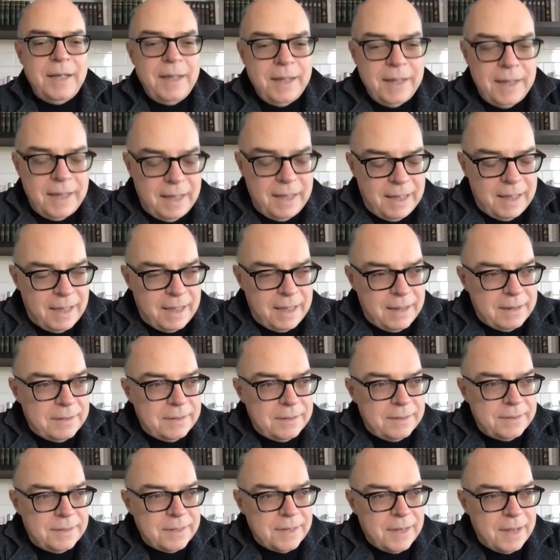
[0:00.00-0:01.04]

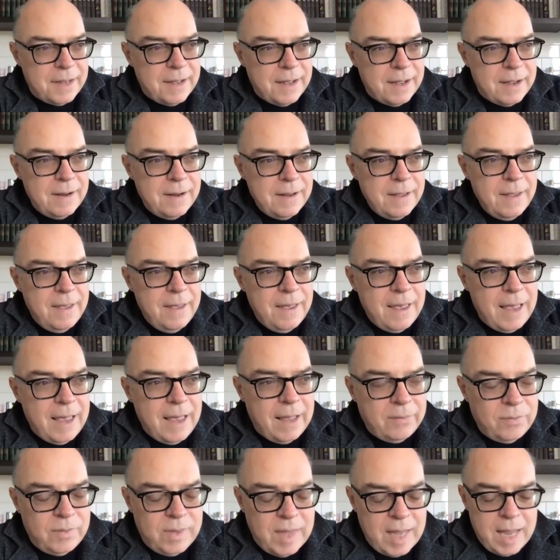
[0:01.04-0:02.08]
and
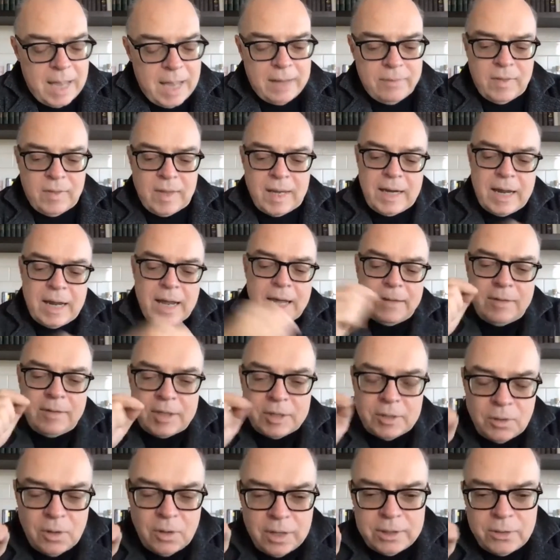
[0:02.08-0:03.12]
then they'd had
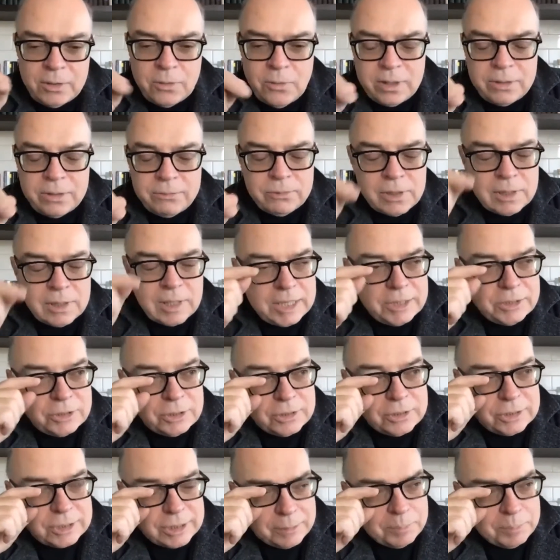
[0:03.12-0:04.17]
this ongoing
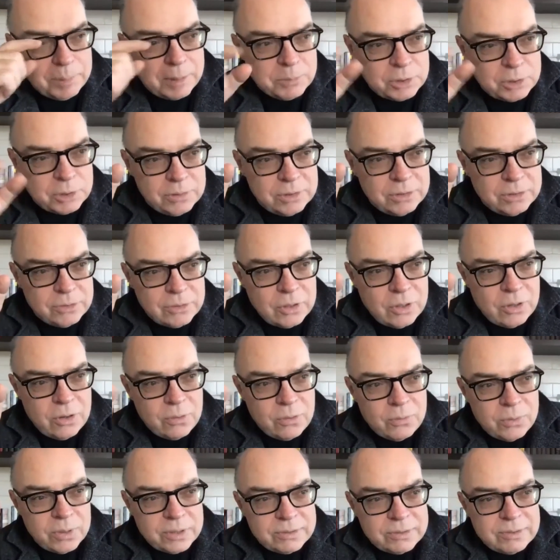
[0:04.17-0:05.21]
relationship. I'm sure you know,
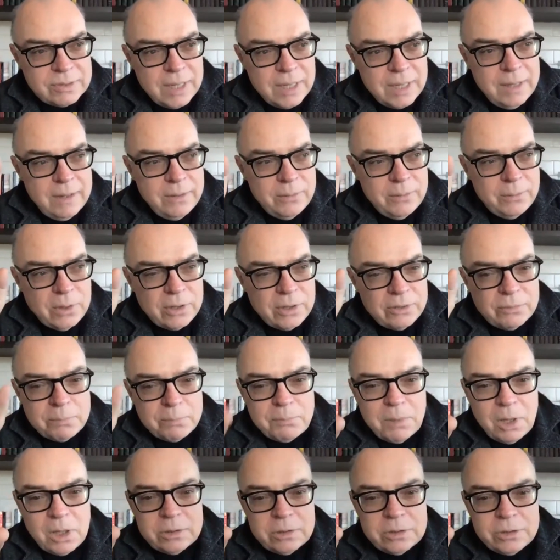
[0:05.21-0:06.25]
with
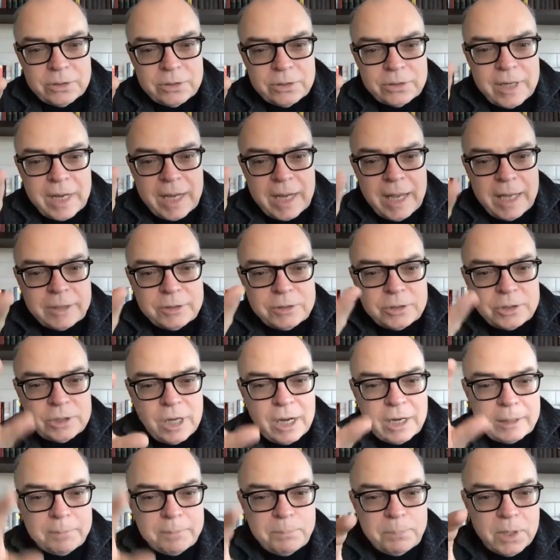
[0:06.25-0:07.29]
Mulder and
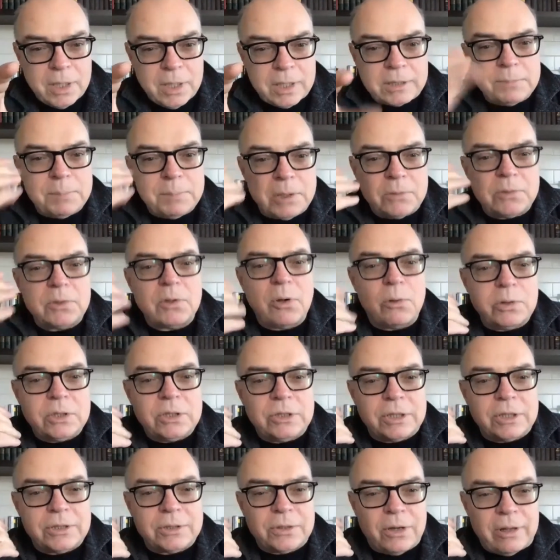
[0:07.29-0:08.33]
Chuck Burks, but it was always
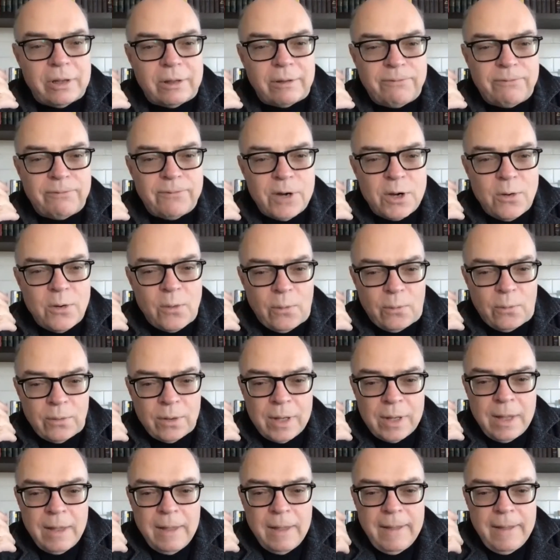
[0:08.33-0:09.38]
just on the phone.
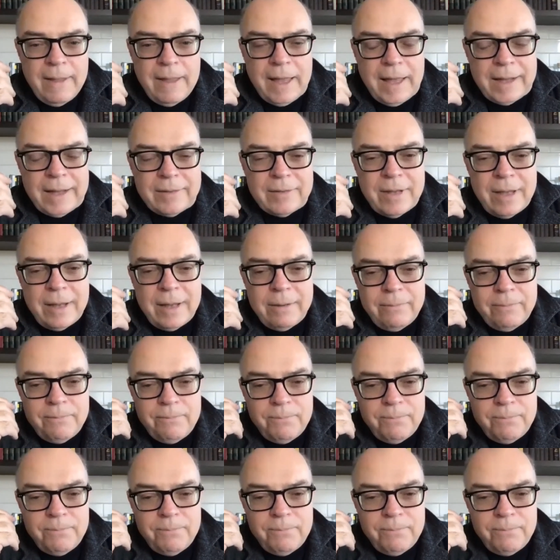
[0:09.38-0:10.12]
And then